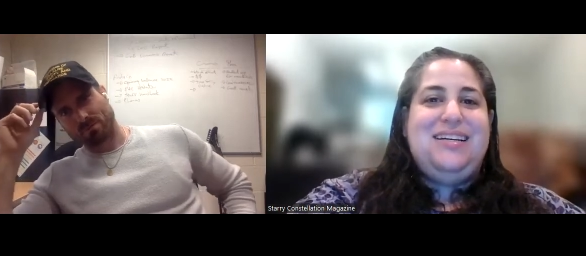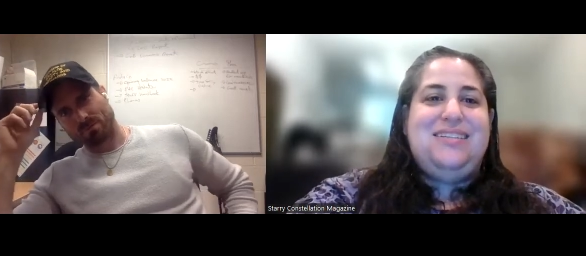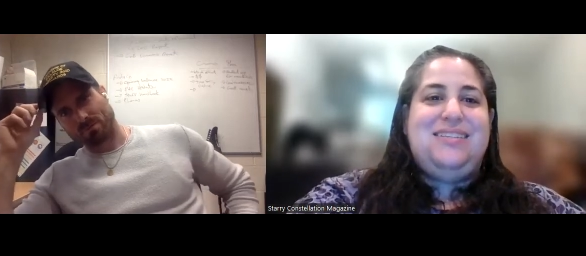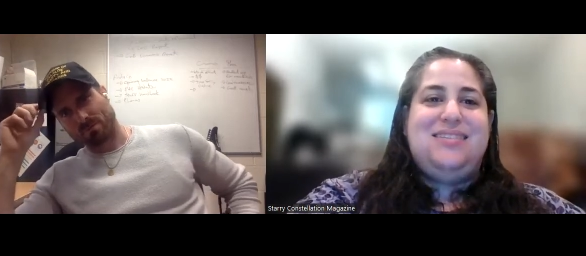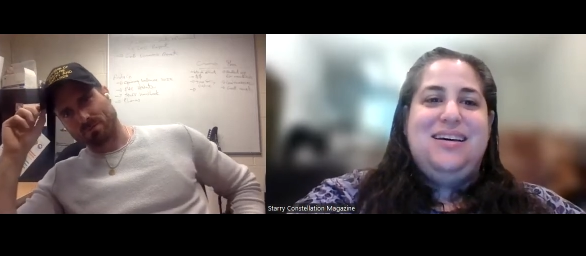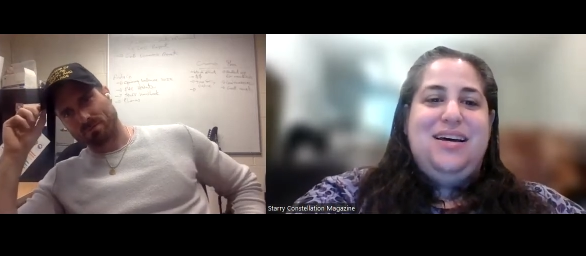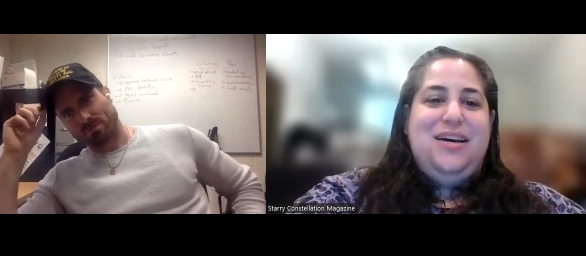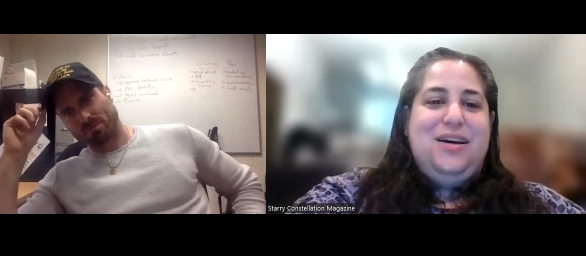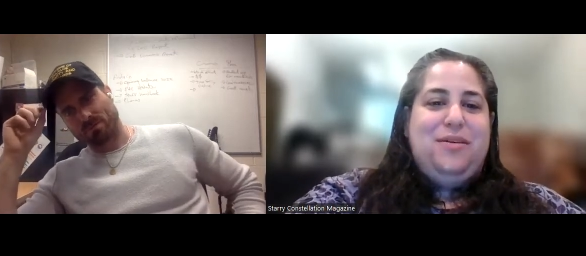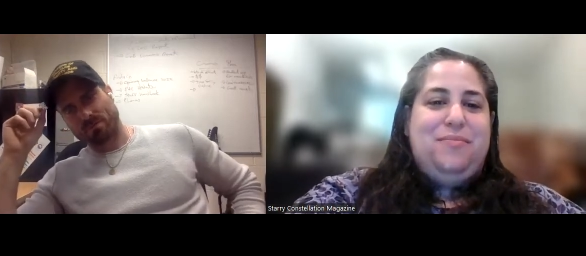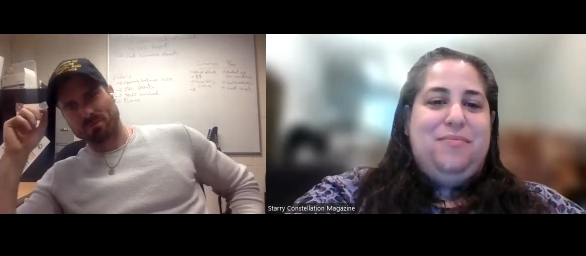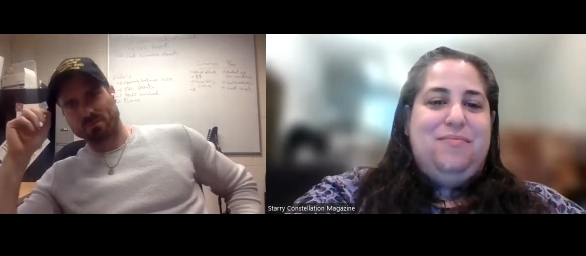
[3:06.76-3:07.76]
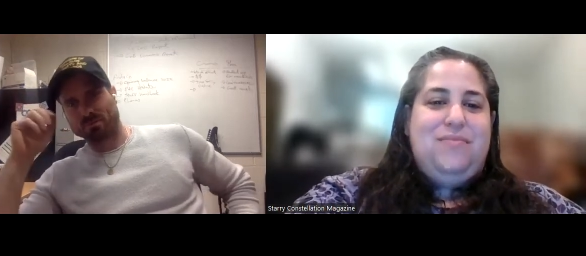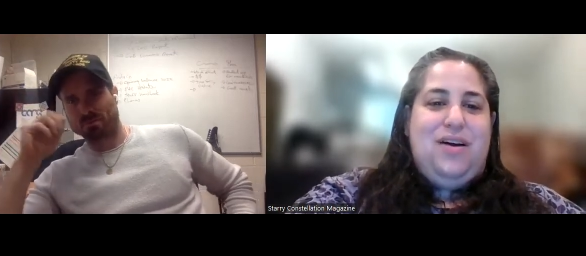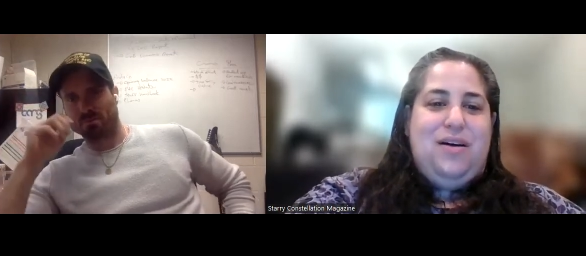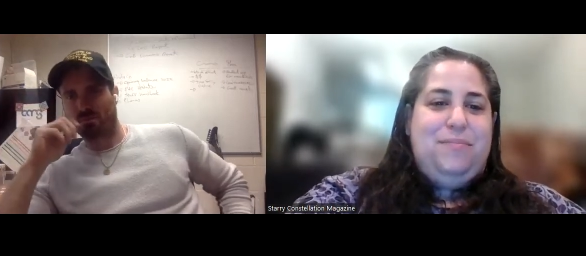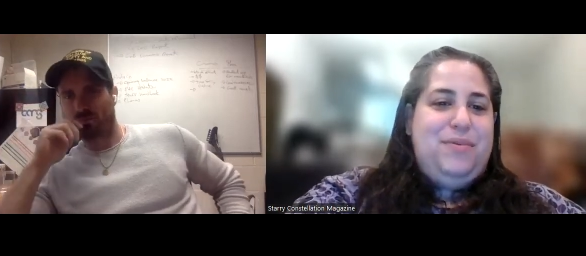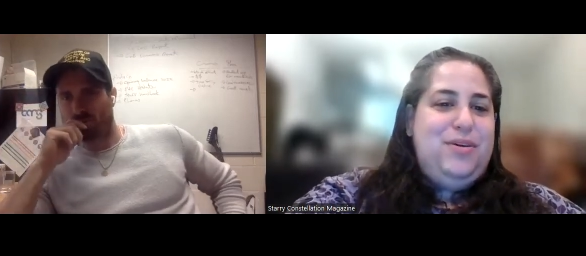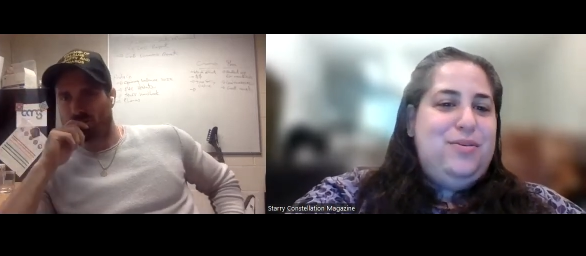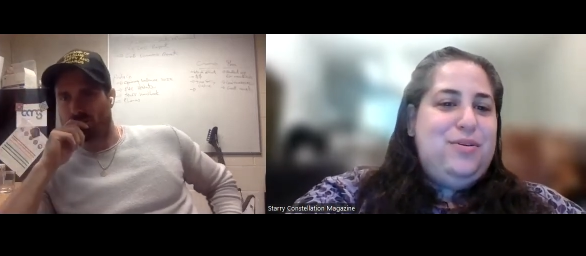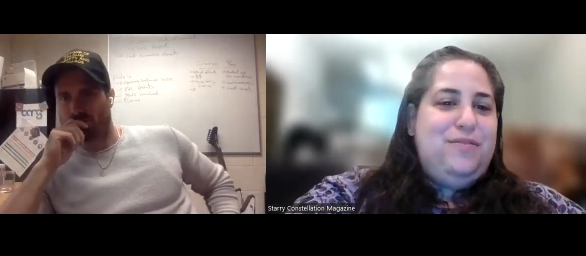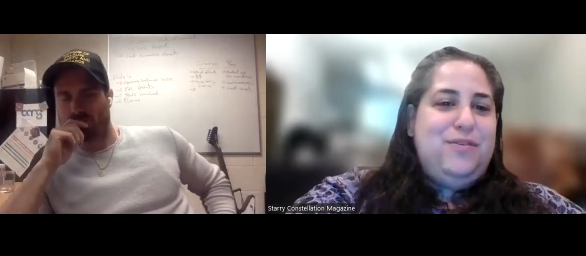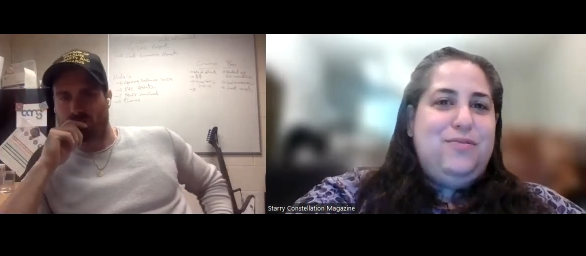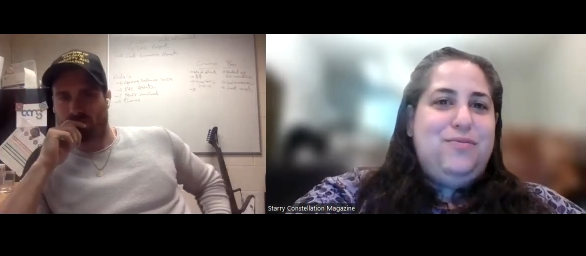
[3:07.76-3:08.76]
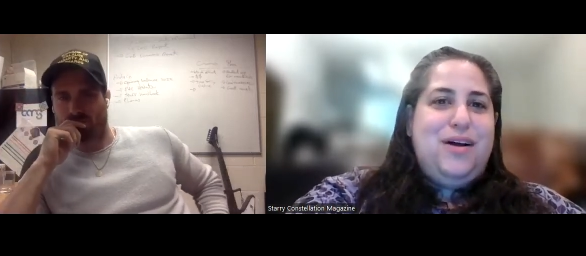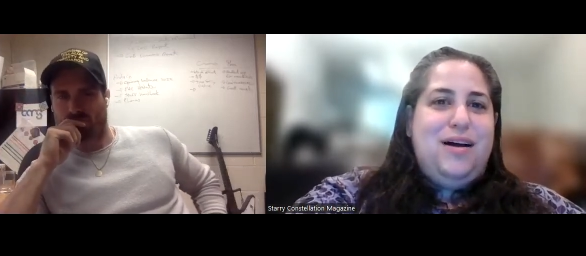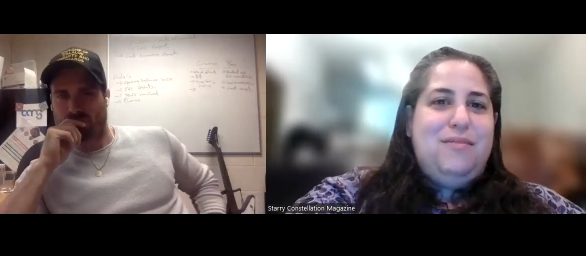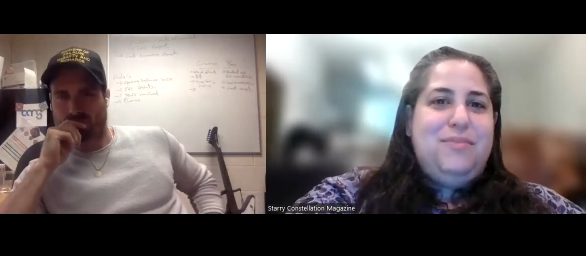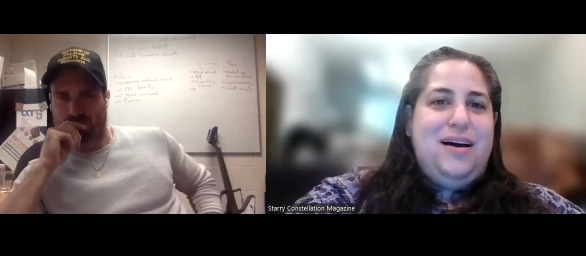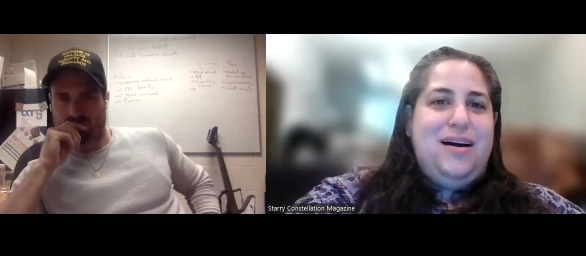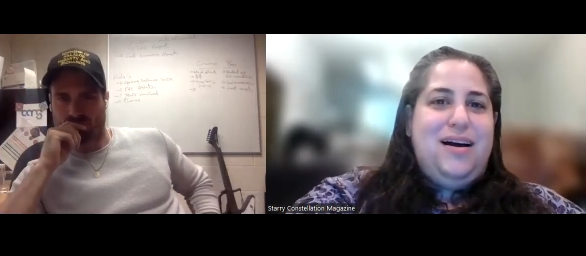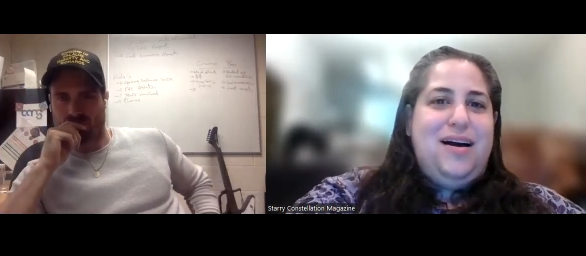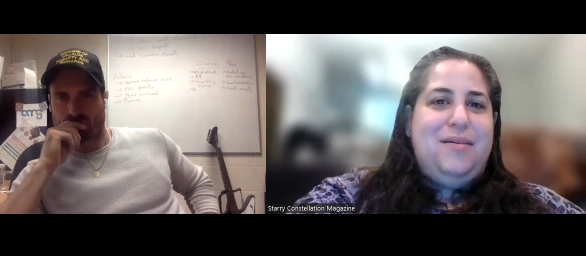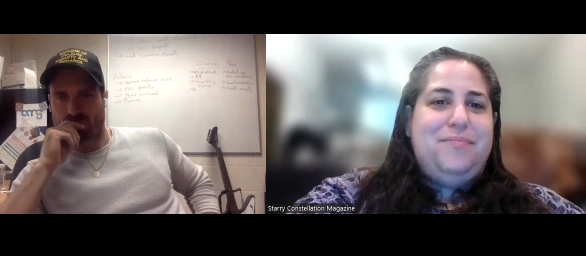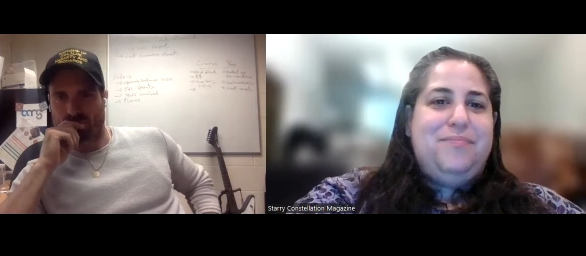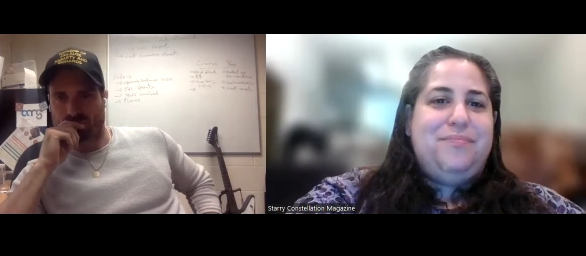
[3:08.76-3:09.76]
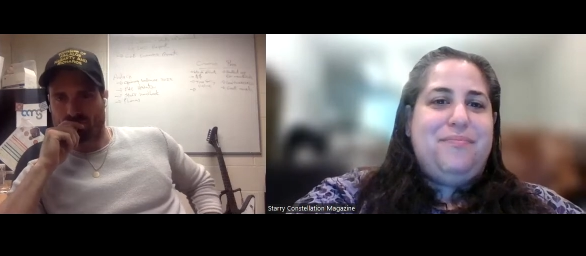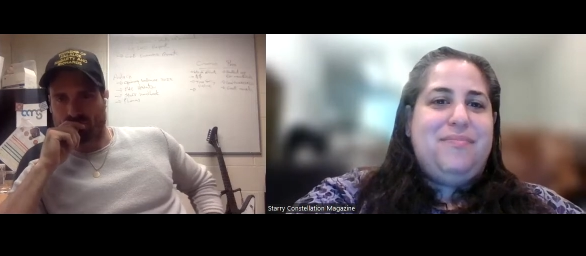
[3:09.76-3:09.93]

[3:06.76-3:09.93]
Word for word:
Speaker 1: It's a beautiful rom com.